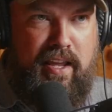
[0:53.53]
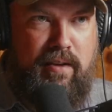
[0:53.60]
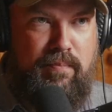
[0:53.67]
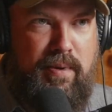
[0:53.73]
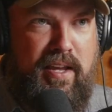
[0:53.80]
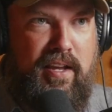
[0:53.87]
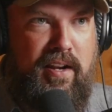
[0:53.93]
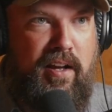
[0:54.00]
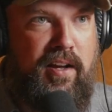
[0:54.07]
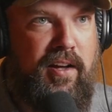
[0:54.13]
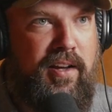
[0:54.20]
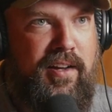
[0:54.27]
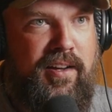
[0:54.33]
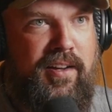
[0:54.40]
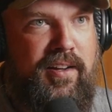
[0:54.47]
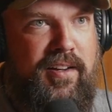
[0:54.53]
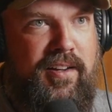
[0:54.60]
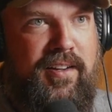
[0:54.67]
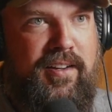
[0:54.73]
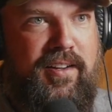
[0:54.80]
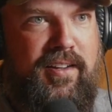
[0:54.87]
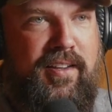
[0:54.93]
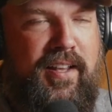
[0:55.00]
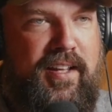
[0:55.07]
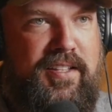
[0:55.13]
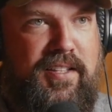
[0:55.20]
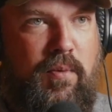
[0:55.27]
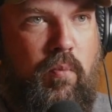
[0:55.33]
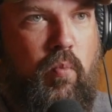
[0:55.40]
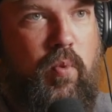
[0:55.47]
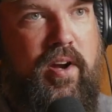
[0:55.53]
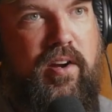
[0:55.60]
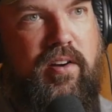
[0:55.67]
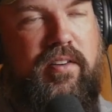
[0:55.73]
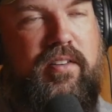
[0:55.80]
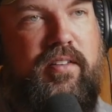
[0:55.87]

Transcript: and be in a, like some weird.